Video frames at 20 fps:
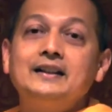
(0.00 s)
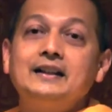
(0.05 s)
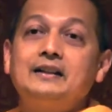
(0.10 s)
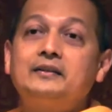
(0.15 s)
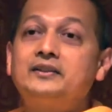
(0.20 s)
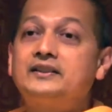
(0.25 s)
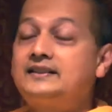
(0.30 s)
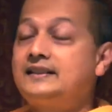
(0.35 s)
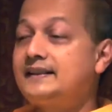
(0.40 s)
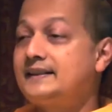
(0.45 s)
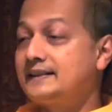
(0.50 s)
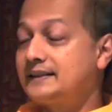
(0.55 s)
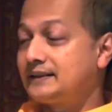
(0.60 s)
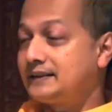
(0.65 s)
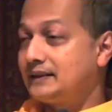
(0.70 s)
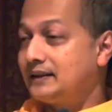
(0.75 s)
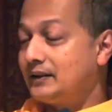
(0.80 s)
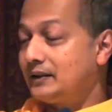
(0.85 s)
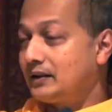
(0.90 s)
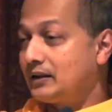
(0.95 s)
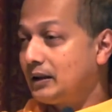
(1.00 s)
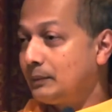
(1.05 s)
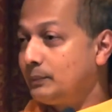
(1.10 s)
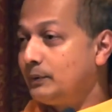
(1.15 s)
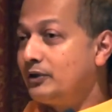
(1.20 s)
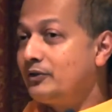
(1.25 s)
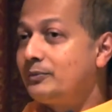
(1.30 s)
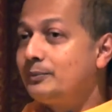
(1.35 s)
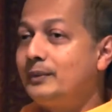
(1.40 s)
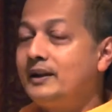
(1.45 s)
It was just a
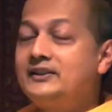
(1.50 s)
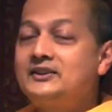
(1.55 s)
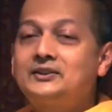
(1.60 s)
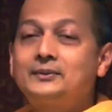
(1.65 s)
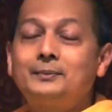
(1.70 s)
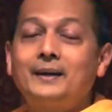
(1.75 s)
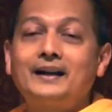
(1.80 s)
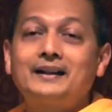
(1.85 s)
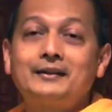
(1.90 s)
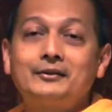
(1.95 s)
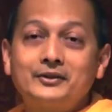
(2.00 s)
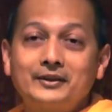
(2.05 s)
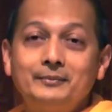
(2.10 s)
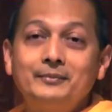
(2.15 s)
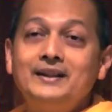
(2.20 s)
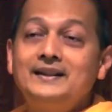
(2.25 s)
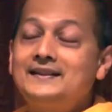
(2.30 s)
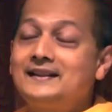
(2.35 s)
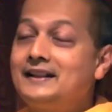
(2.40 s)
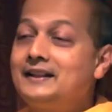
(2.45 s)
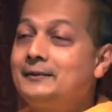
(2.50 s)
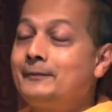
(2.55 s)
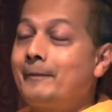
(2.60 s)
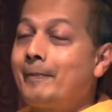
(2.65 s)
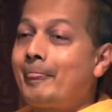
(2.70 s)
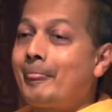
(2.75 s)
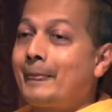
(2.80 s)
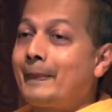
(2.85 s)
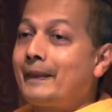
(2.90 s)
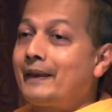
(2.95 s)
couple of months back, it was amazing,
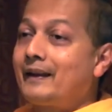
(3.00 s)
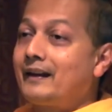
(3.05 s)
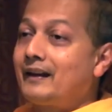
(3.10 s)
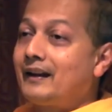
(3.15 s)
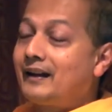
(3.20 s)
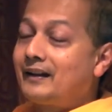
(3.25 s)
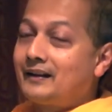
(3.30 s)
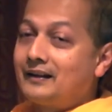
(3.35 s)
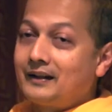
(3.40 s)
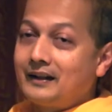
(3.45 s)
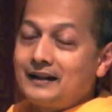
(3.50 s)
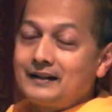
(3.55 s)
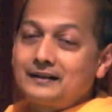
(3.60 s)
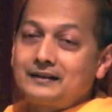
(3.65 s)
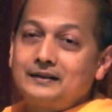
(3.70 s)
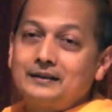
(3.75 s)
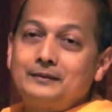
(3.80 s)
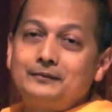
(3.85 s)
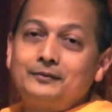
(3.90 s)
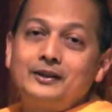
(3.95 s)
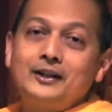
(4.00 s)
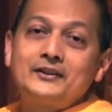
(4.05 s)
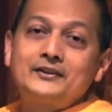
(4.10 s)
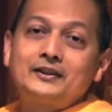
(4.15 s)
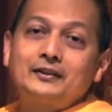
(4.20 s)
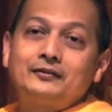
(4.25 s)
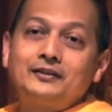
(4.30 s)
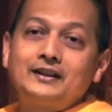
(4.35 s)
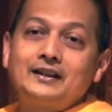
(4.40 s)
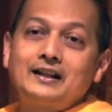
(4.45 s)
at, the, at a
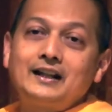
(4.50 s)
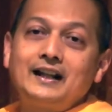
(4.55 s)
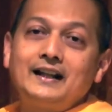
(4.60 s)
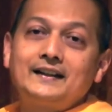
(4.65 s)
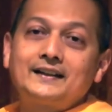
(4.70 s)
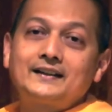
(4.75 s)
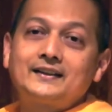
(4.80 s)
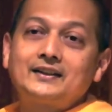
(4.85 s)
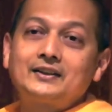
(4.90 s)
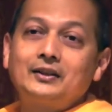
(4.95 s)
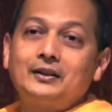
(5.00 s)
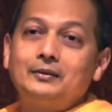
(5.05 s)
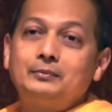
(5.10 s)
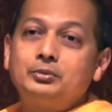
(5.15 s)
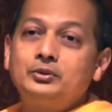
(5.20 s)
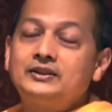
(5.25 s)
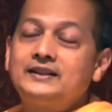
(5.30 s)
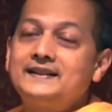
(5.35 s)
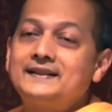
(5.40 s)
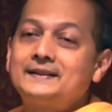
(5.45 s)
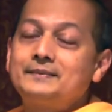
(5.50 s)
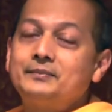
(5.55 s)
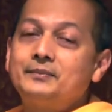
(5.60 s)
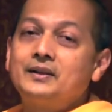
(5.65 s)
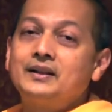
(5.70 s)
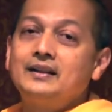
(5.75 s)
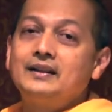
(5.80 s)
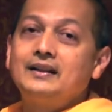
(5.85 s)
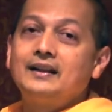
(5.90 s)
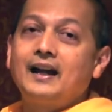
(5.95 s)
philosophy class on Buddhism
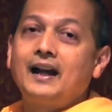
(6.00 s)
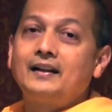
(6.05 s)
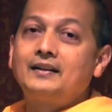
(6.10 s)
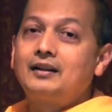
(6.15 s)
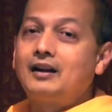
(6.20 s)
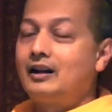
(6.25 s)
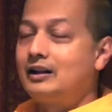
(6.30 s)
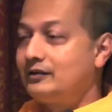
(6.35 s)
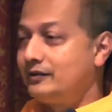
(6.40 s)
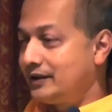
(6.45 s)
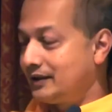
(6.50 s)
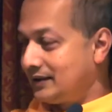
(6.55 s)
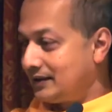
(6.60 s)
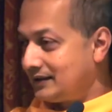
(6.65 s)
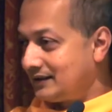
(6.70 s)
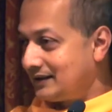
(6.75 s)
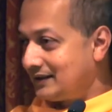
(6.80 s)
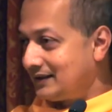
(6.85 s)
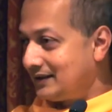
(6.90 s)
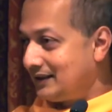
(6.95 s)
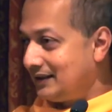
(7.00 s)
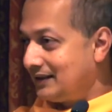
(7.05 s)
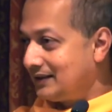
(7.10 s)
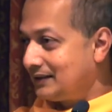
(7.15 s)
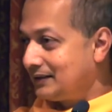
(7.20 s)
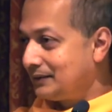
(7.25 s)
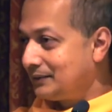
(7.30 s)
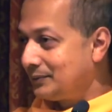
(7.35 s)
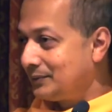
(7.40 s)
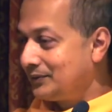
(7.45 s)
at Harvard in
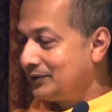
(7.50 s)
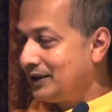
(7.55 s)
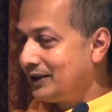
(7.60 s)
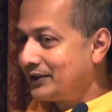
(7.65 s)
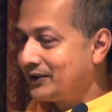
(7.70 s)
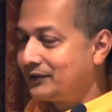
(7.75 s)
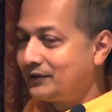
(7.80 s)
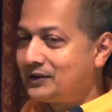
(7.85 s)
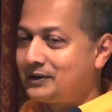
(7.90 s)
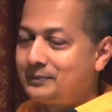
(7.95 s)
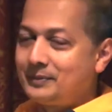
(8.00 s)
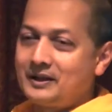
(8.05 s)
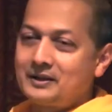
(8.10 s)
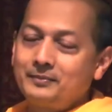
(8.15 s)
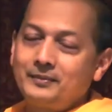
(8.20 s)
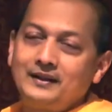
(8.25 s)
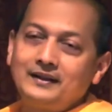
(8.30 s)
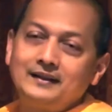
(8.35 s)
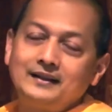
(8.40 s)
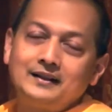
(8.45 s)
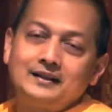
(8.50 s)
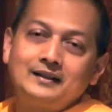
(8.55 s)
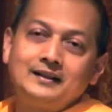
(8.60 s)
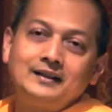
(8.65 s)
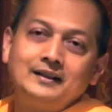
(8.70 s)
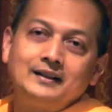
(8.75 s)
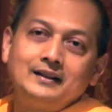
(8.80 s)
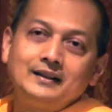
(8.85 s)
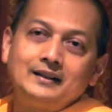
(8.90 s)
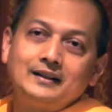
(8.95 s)
the philosophy department there,
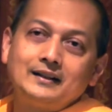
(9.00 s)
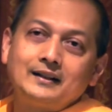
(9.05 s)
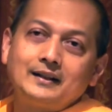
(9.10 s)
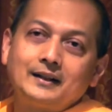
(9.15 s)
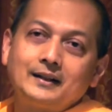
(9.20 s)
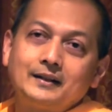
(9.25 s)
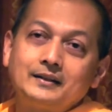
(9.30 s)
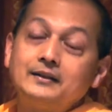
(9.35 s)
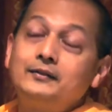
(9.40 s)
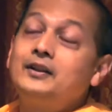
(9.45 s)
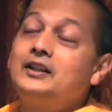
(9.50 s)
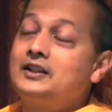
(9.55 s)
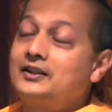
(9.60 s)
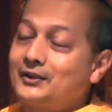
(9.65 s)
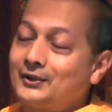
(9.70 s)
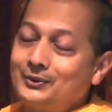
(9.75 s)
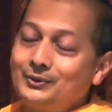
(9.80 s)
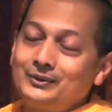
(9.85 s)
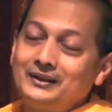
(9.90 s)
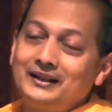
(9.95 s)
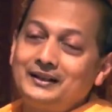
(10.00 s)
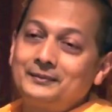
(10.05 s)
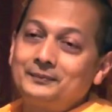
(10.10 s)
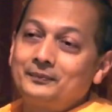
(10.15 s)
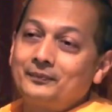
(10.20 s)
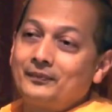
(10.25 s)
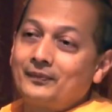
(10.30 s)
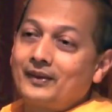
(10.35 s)
uh, divinity school there.